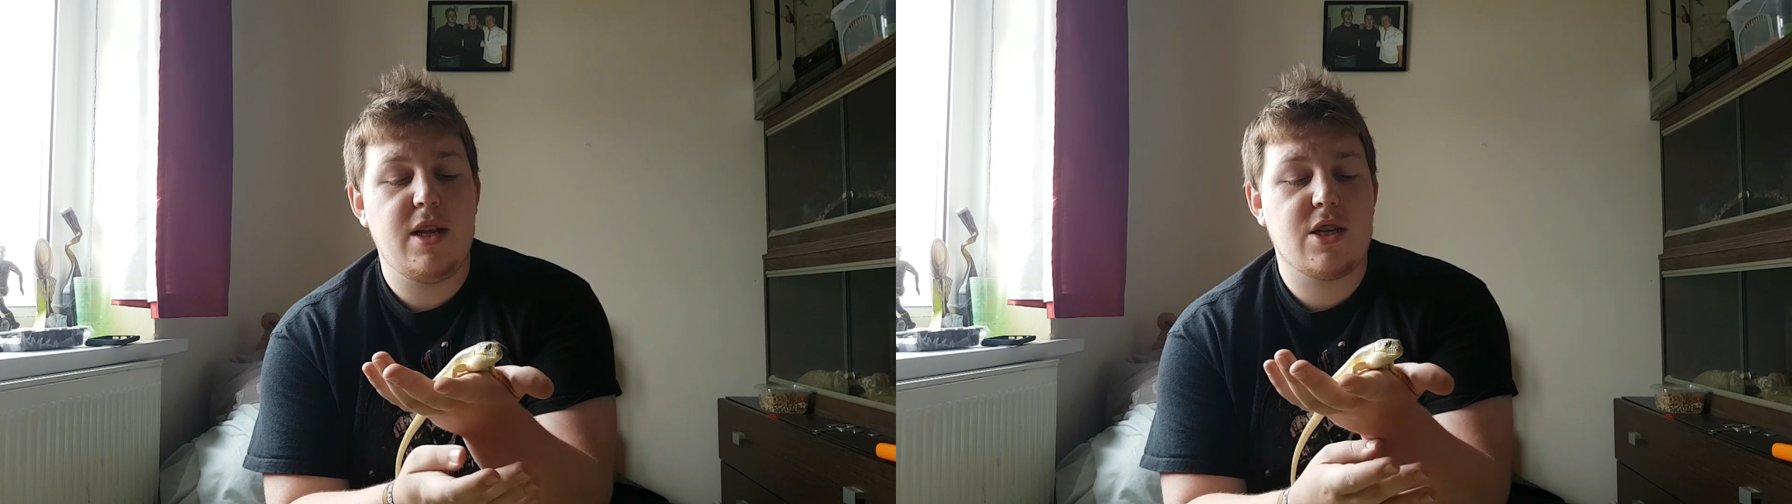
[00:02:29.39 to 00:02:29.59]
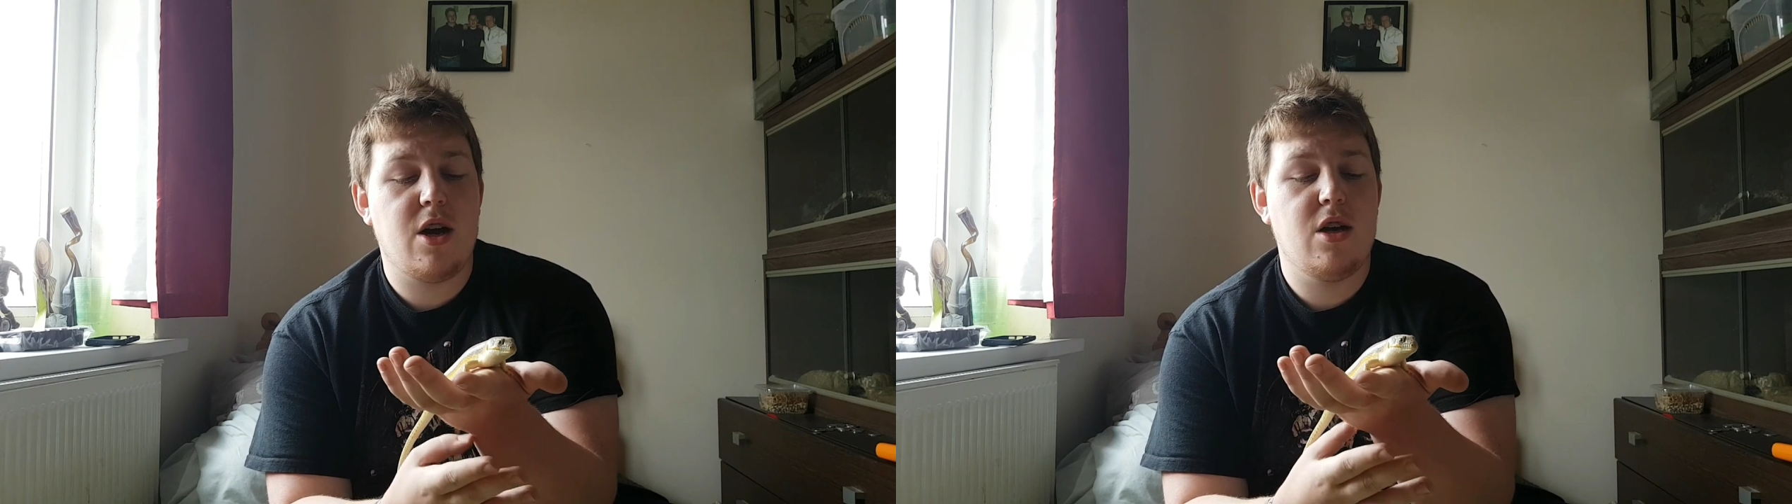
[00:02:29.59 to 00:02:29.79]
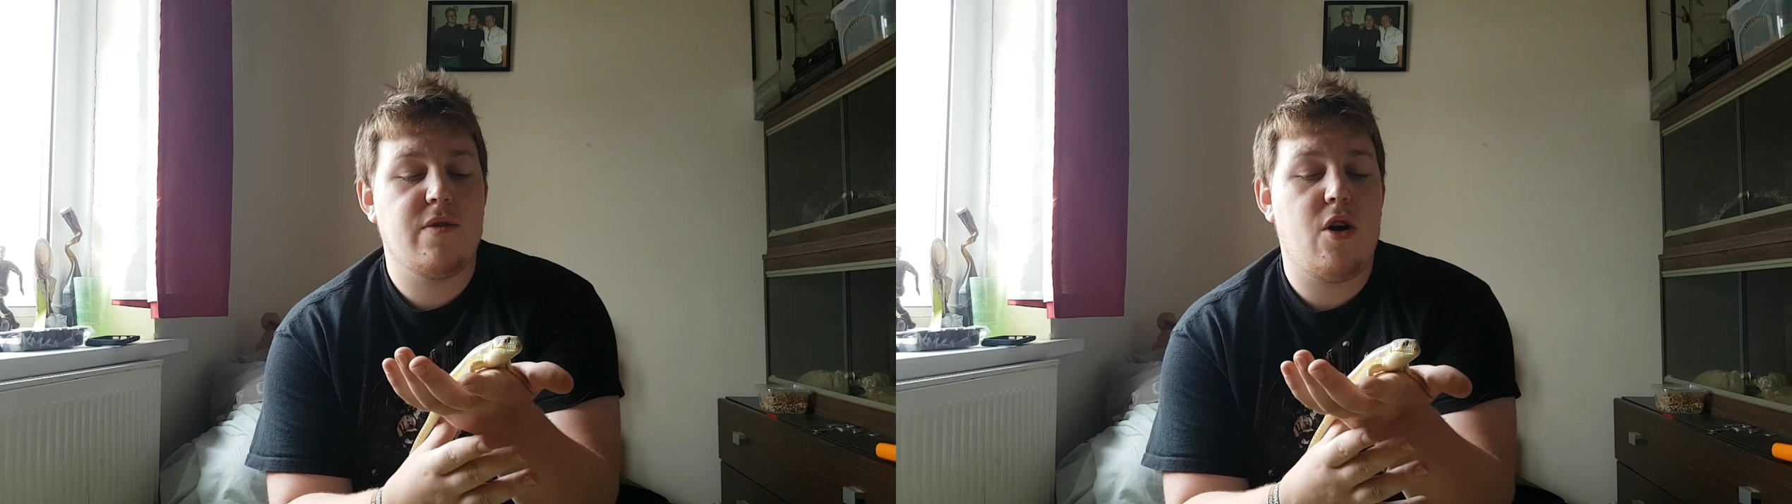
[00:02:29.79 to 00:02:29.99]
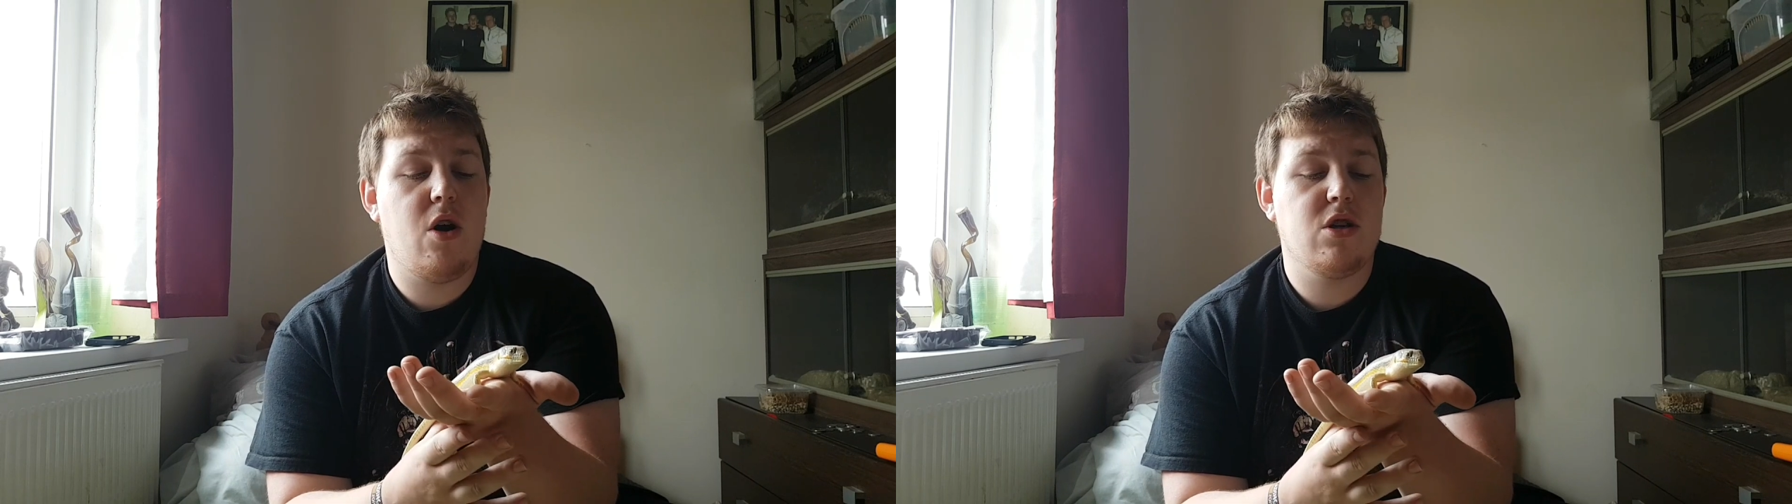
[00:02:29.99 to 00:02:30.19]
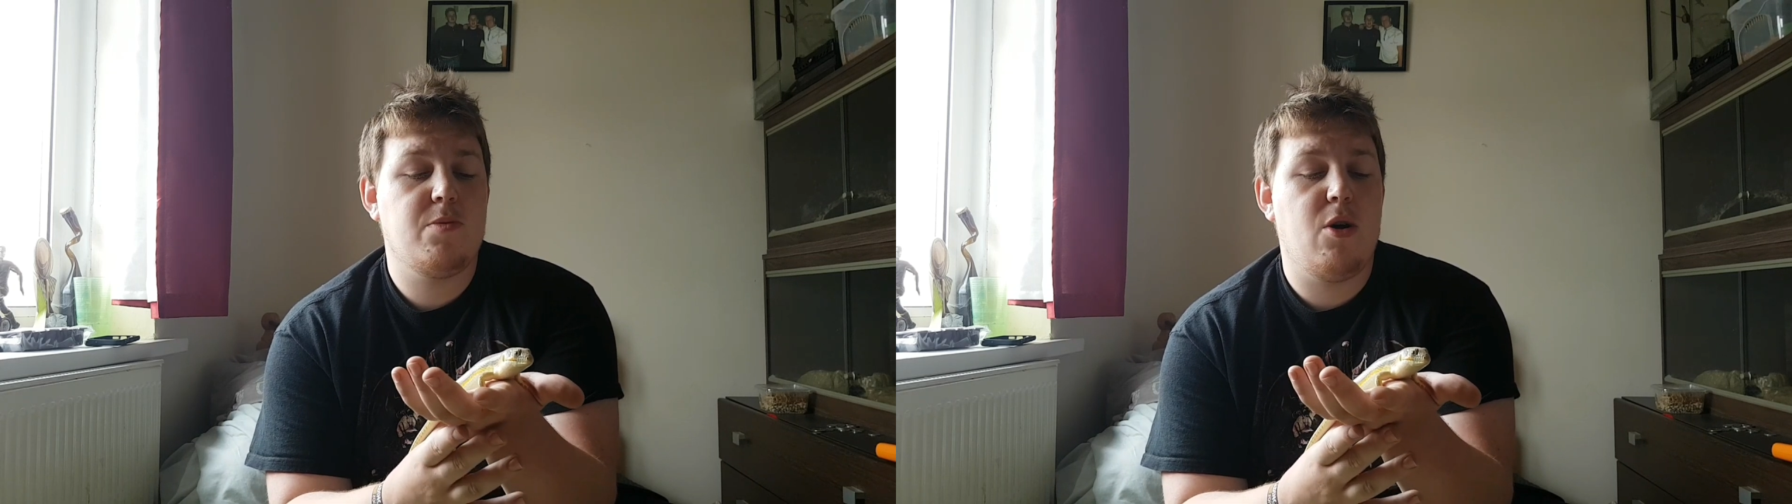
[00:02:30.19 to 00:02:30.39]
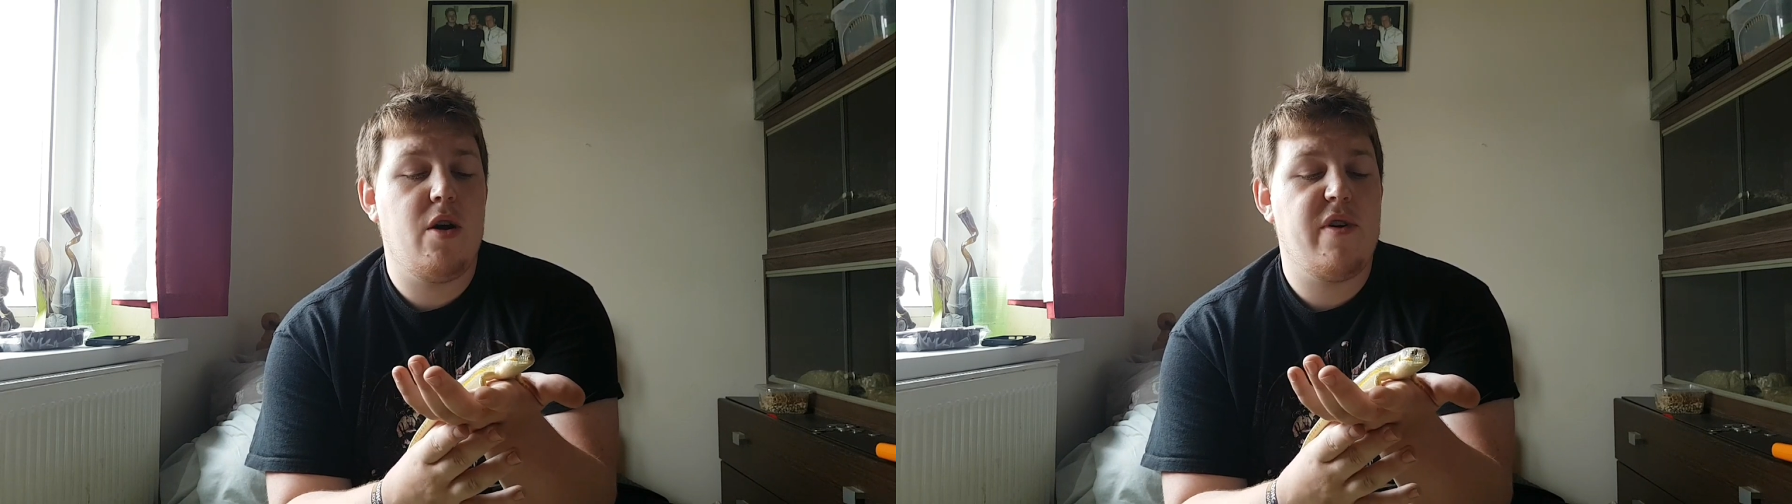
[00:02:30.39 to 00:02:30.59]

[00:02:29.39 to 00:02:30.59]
these guys with a hot spot